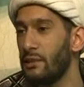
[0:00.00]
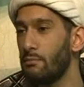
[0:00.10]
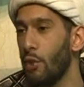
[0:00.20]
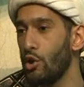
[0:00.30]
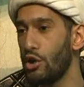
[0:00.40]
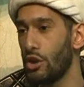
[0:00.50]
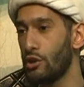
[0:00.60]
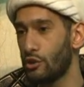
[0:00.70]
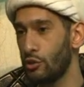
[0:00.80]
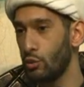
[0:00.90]
in
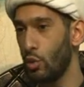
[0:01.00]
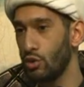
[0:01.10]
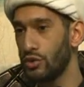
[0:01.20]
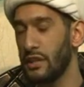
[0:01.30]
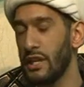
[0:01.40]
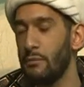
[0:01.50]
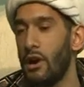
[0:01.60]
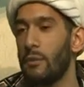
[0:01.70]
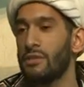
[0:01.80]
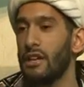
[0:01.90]
motion towards the
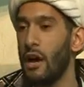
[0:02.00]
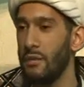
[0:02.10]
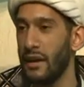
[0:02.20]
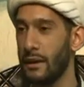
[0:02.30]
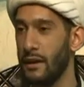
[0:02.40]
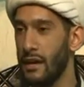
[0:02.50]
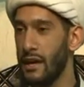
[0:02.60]
Imam's coming.